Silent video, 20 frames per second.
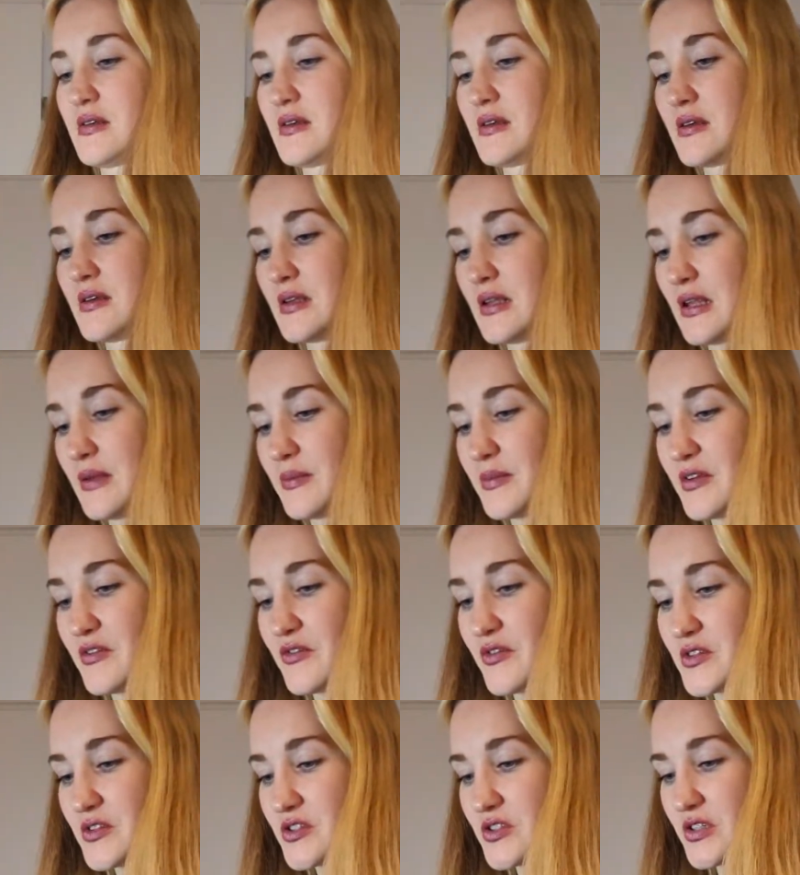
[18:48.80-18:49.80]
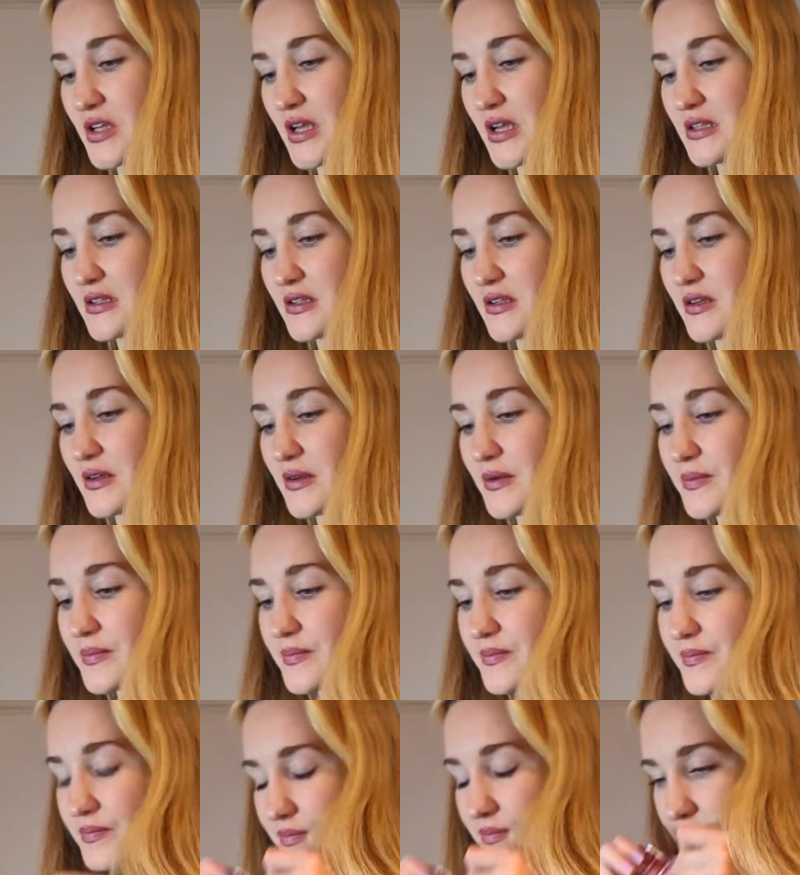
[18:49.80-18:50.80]
Let me first check the
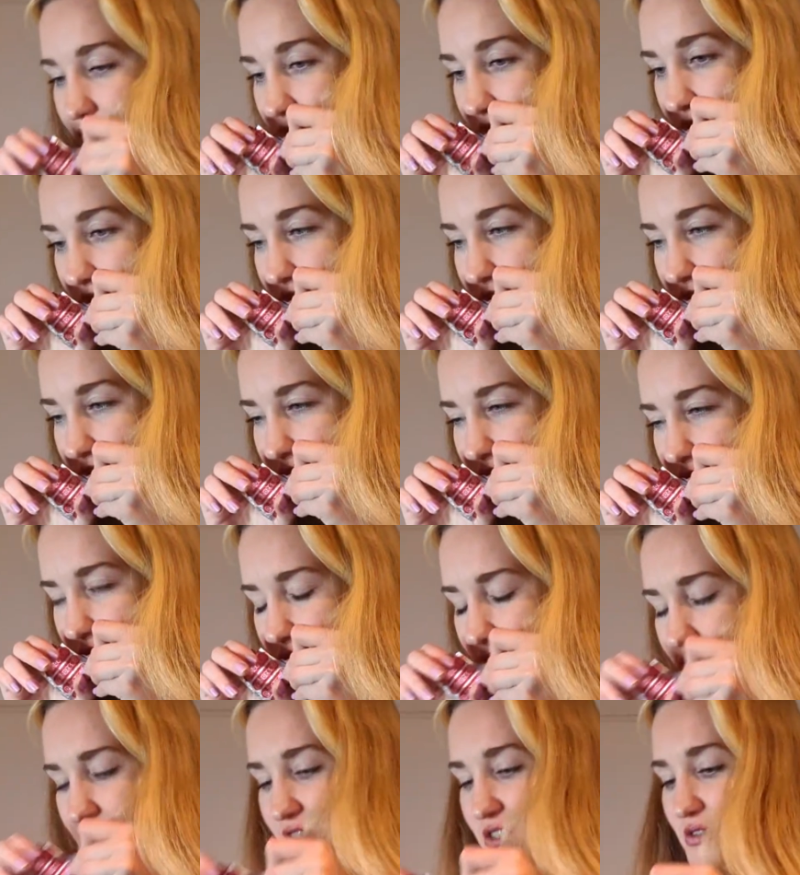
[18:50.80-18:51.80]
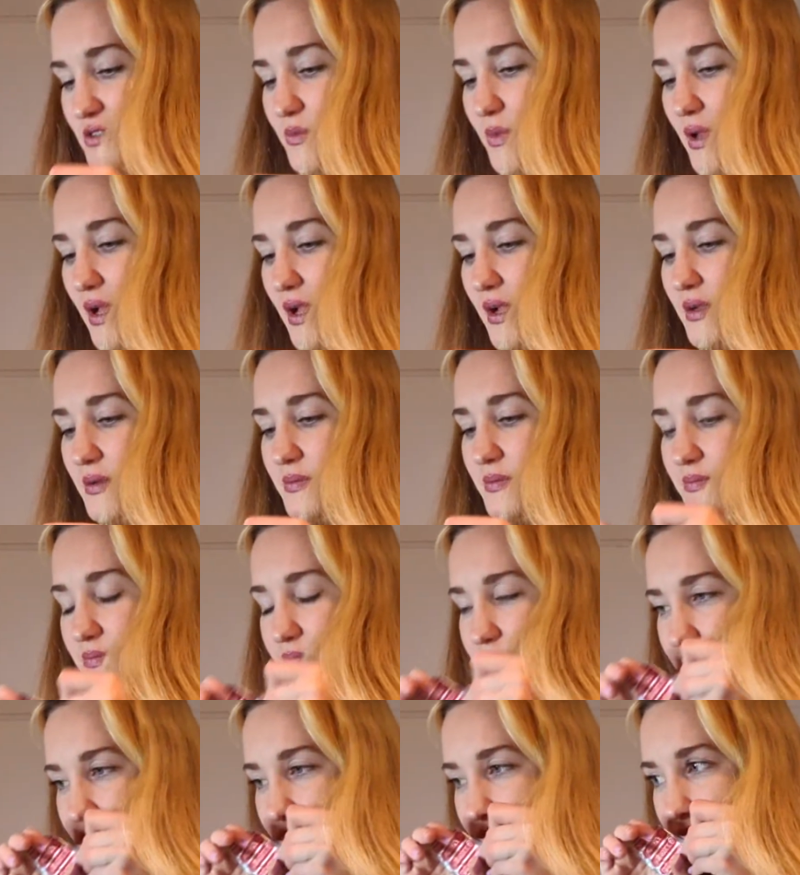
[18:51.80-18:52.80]
smell.
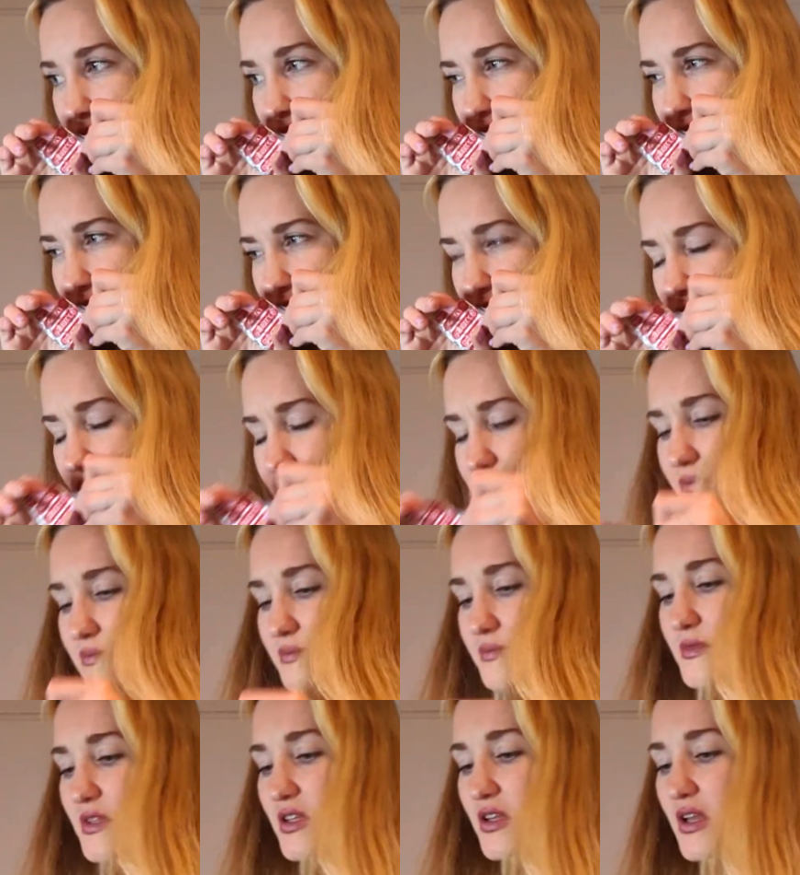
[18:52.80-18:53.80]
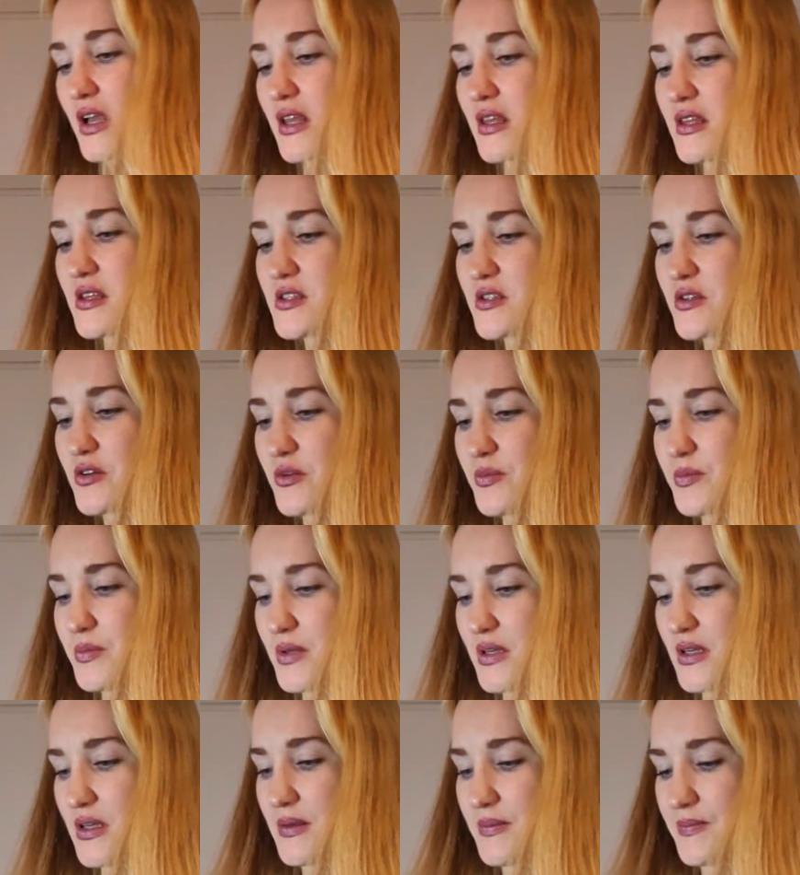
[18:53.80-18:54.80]
Okay, this could
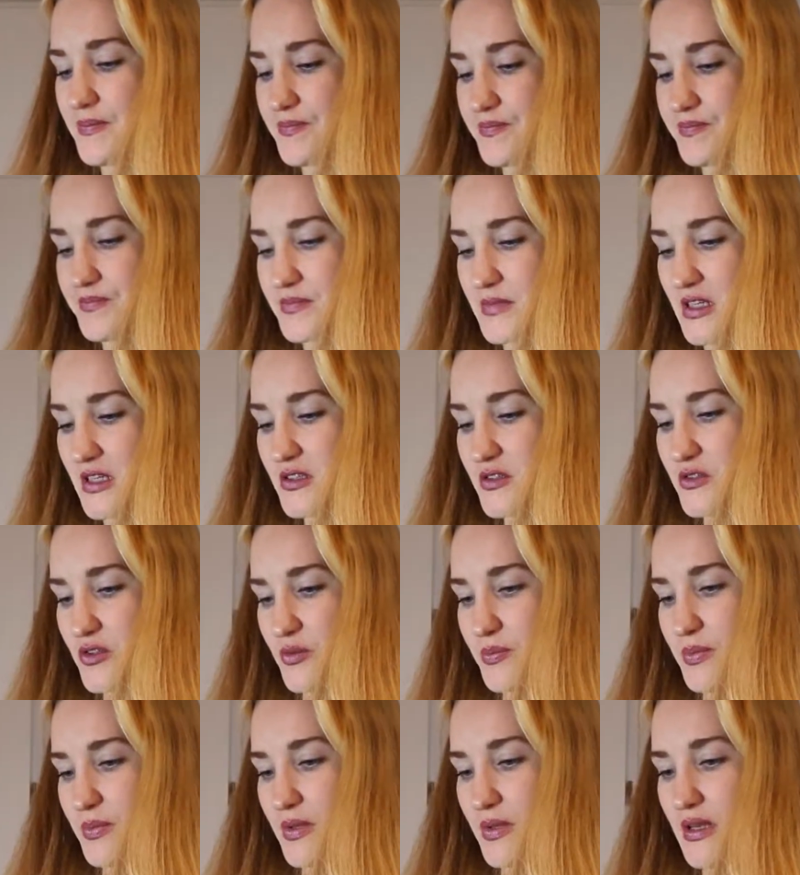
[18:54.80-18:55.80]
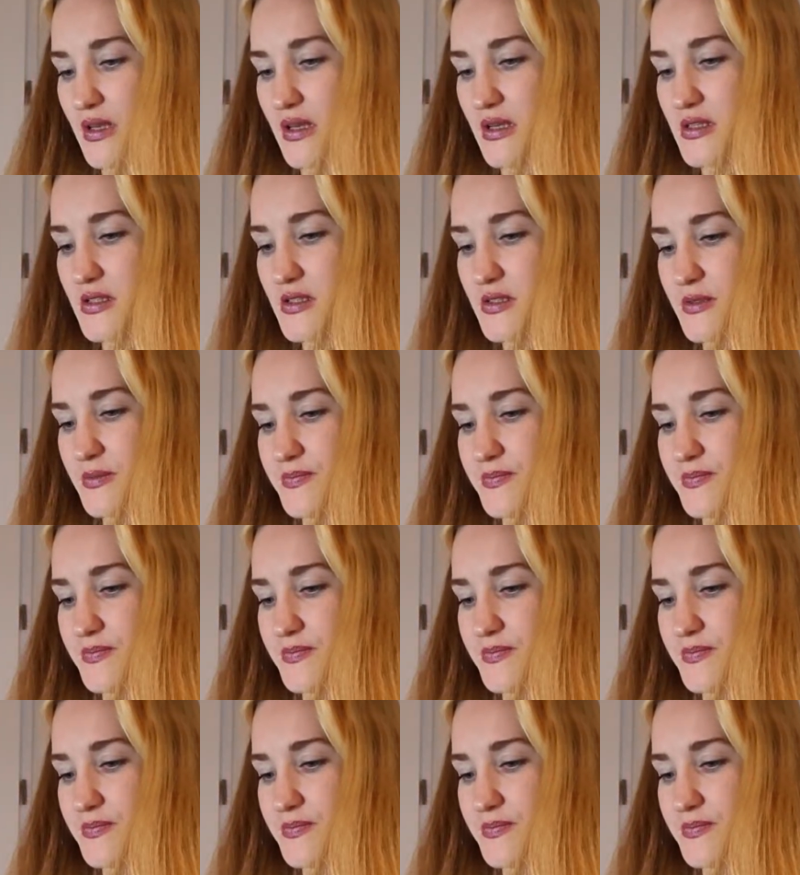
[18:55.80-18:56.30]
be nice.